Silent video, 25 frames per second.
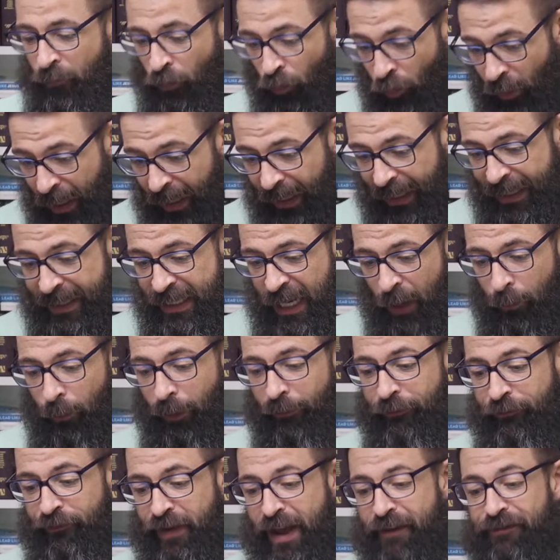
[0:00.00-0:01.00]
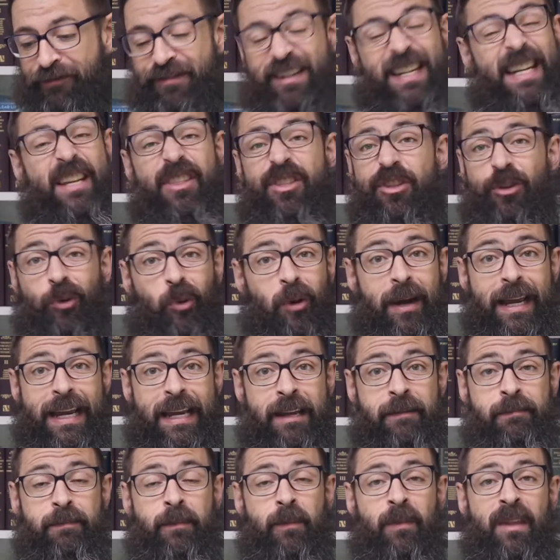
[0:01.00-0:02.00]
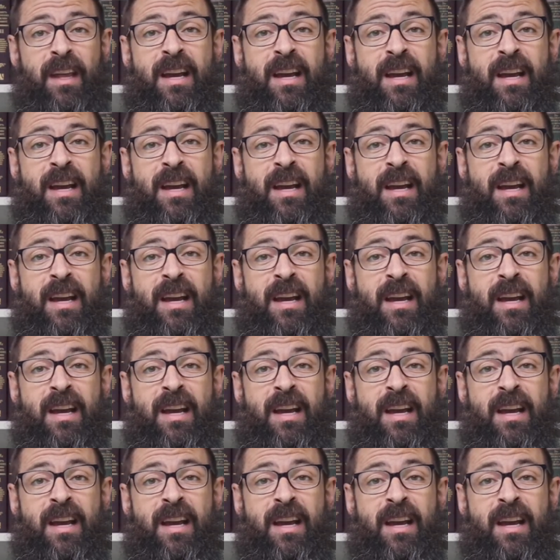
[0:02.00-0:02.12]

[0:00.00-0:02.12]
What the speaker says: really, number 53,